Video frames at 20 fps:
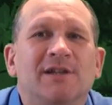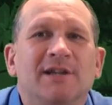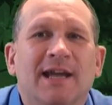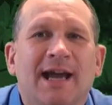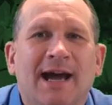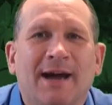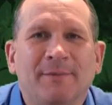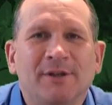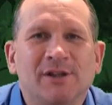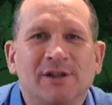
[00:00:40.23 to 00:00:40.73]
to the
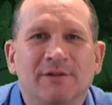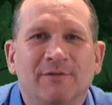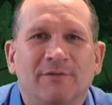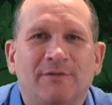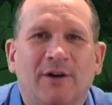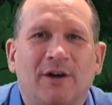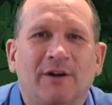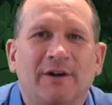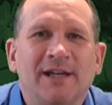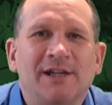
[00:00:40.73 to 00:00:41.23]
Amazon
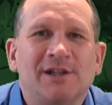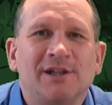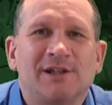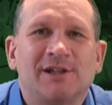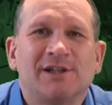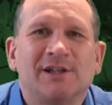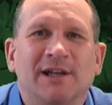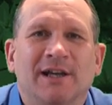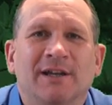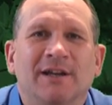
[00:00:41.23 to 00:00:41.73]

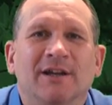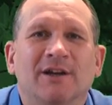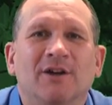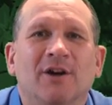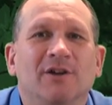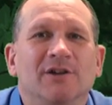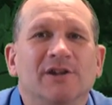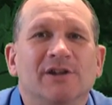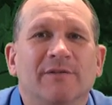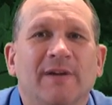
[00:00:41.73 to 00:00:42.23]
forests and the
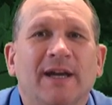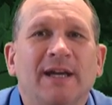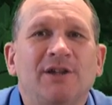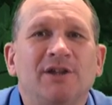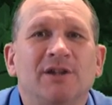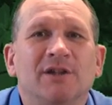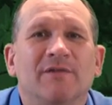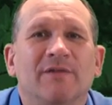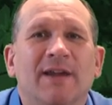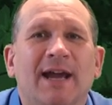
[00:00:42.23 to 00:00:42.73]

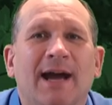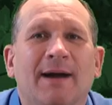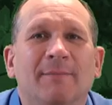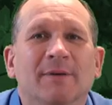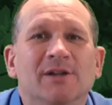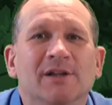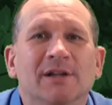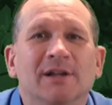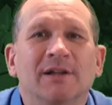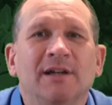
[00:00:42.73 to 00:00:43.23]
conservation of the
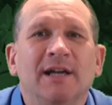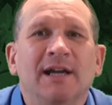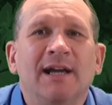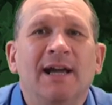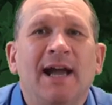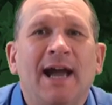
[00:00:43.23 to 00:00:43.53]
Amazon,